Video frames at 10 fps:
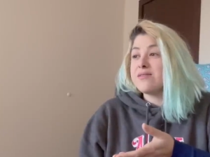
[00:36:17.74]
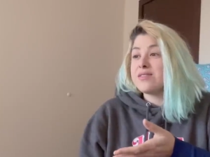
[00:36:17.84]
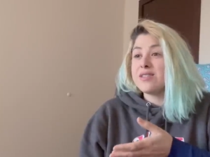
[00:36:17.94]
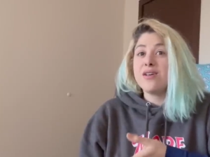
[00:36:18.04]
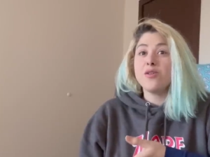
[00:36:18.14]

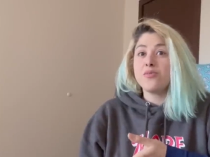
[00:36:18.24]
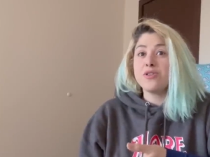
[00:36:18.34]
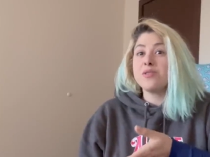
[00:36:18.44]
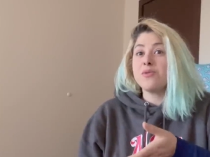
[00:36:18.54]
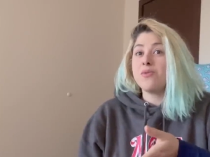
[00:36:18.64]
sell a
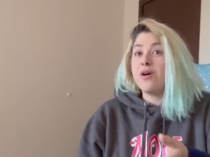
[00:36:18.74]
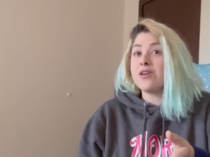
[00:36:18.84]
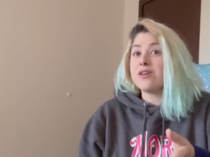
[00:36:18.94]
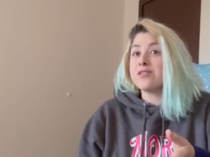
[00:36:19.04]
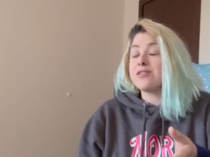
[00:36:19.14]
printable wall
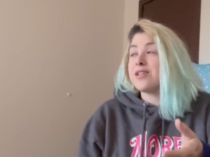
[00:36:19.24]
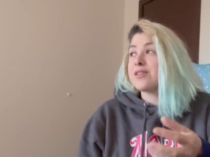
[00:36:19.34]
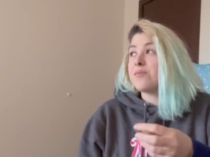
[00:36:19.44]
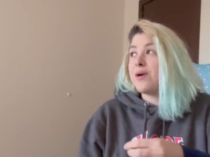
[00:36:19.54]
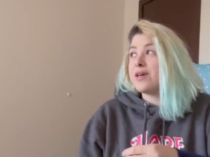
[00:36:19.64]
art that
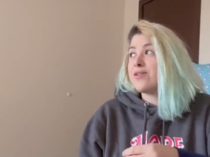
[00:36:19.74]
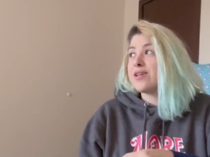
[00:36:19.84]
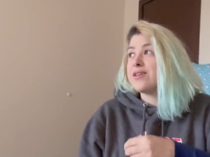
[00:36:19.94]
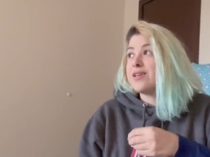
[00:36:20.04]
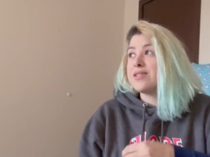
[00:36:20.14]
the buyer
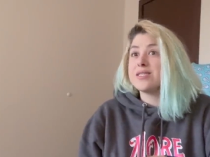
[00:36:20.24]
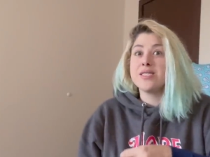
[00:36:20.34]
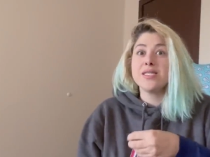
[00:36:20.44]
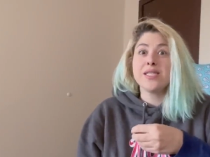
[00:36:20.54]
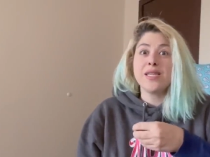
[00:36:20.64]
can
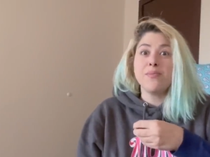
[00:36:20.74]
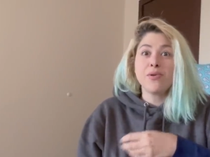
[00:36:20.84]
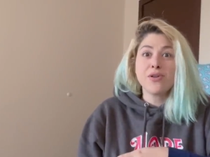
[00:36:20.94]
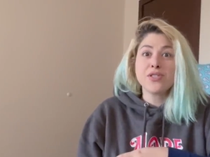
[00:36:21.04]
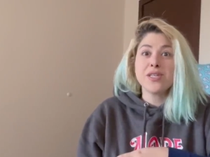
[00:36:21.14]
instantly
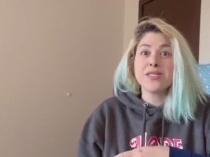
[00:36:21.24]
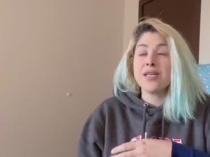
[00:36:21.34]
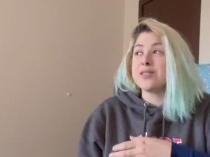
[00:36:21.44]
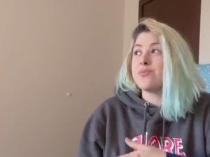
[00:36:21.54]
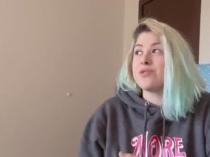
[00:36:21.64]
purchase
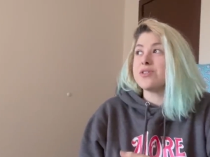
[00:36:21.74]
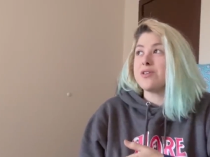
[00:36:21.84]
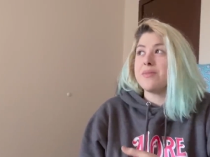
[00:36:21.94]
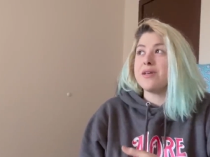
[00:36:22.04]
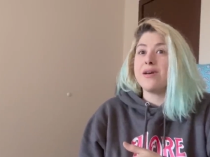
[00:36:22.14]
as a print on
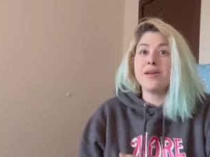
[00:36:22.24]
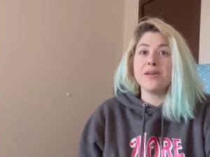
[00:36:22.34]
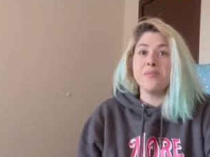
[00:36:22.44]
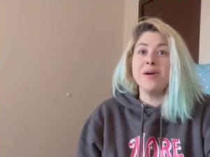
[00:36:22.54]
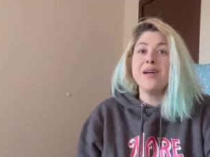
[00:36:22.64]
demand
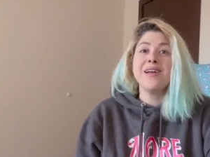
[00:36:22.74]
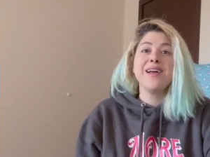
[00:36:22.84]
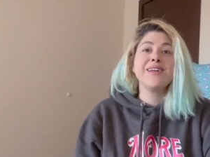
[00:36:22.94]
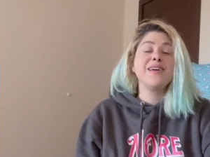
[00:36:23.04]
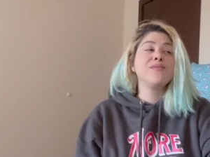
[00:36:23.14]
item.
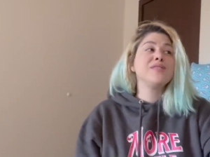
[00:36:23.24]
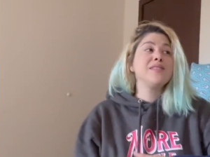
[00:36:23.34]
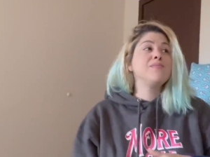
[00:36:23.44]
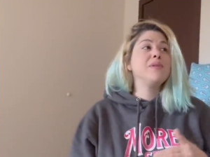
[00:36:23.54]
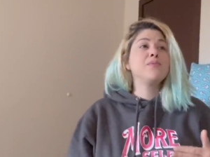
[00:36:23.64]
And I've
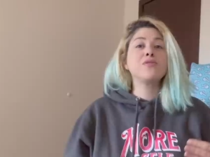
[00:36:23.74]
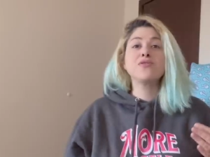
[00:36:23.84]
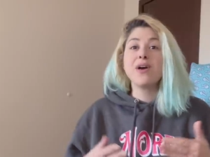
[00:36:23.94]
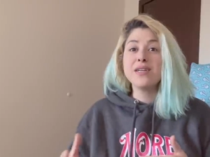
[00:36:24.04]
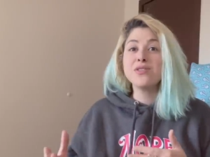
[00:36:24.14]
seen people
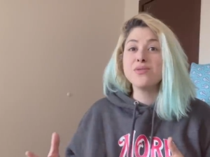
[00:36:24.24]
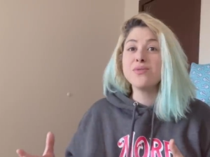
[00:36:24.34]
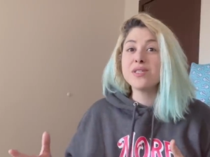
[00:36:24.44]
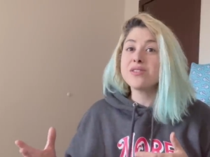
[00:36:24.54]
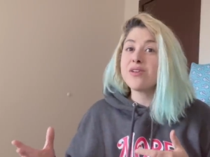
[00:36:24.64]
try to
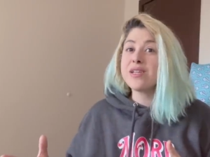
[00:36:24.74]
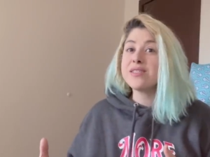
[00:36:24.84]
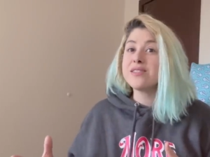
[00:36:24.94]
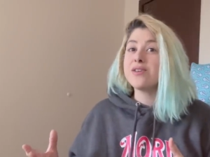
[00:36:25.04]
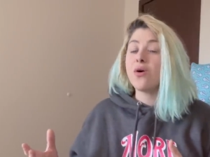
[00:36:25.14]
do this on
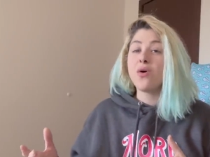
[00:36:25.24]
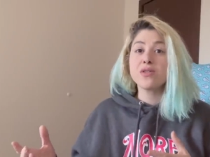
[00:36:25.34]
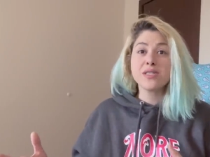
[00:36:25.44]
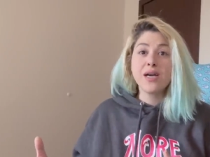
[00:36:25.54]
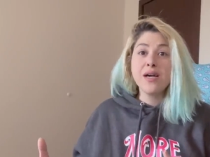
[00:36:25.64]
Etsy all
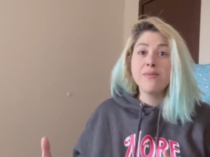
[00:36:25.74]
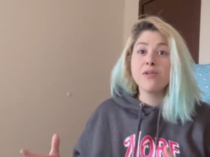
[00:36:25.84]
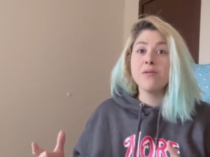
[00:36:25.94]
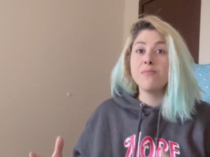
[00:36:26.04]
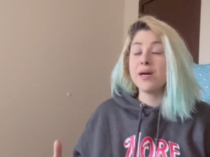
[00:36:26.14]
the time,
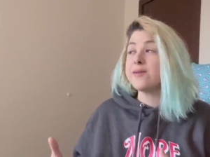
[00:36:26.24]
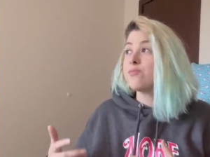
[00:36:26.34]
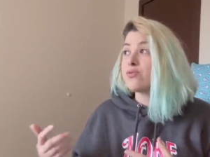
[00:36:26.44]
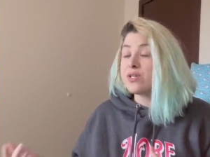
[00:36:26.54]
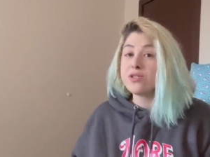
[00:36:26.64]

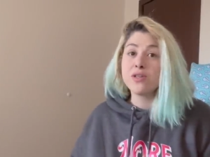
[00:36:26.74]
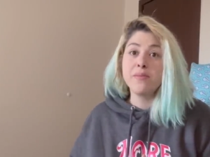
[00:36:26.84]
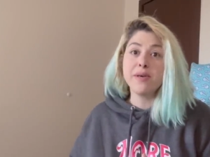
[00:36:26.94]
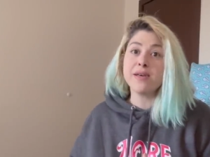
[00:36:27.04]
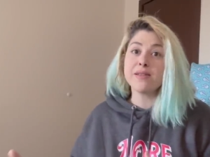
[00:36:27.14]
combine print on
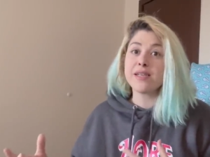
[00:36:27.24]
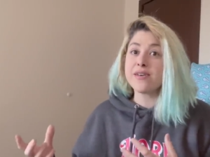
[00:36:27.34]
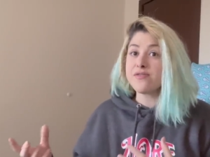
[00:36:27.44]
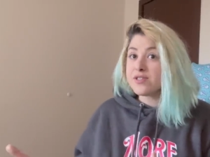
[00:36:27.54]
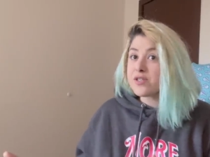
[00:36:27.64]
demand, like
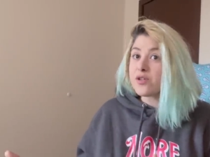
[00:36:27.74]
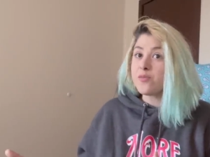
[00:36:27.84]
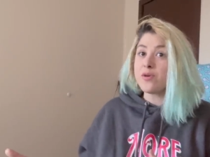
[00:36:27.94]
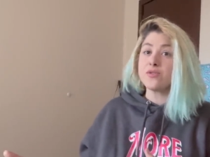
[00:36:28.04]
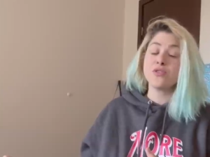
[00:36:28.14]
a physical
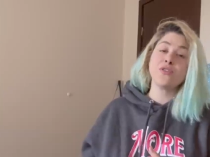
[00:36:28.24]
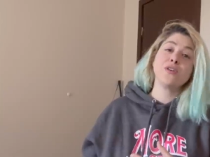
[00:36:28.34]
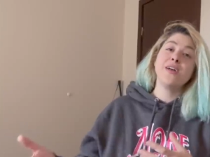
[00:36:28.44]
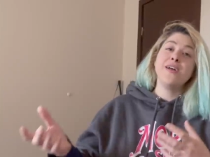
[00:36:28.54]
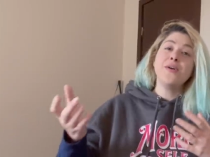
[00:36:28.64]

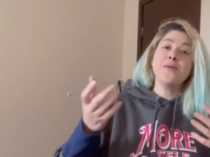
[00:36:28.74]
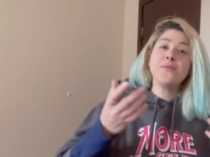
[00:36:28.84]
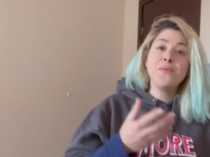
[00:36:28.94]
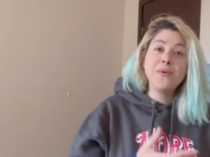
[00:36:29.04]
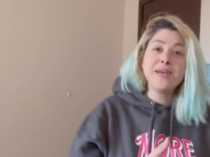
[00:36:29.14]
poster,
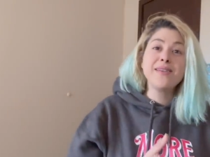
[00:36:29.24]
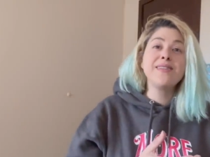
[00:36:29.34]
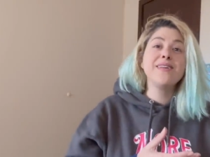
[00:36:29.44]
with